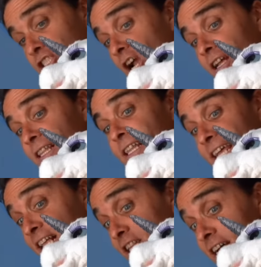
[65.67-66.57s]
ha ha.
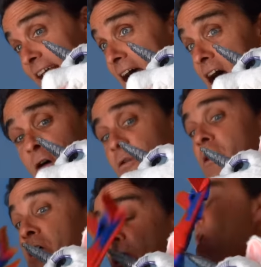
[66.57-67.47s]
Starlily, look out!
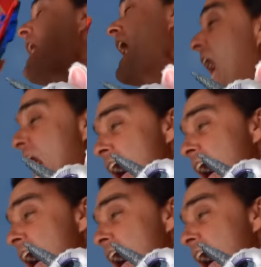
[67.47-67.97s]
Oh!